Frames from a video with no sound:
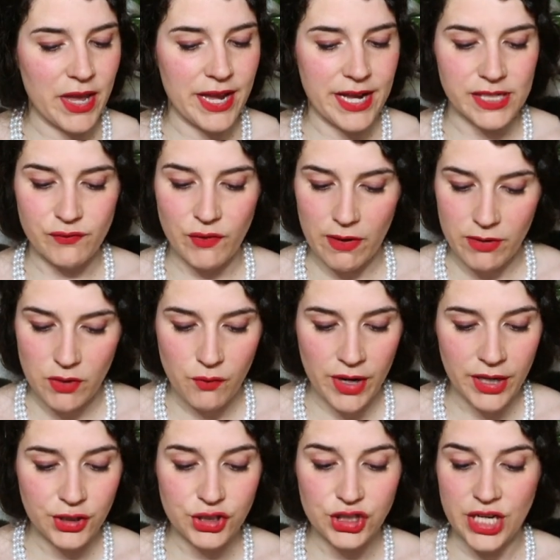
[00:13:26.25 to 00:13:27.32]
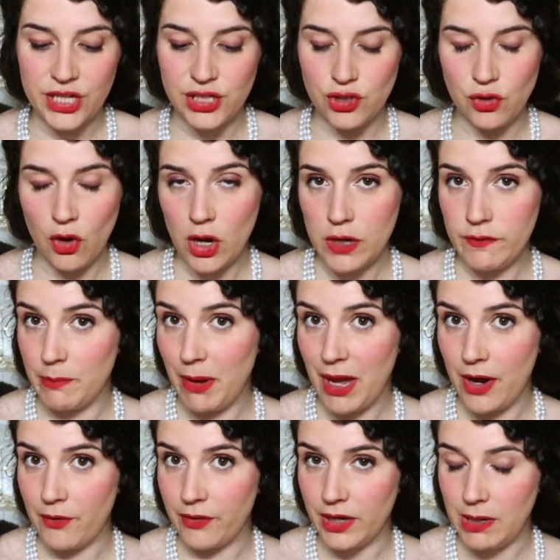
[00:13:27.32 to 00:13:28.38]
It is very rich. It is not
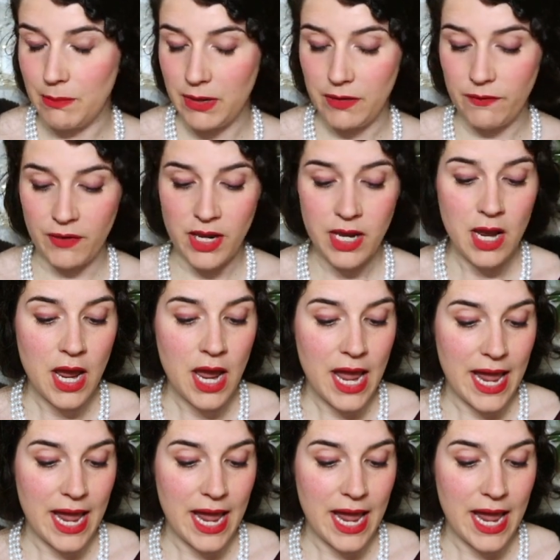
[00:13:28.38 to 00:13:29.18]
overpoweringly beefy.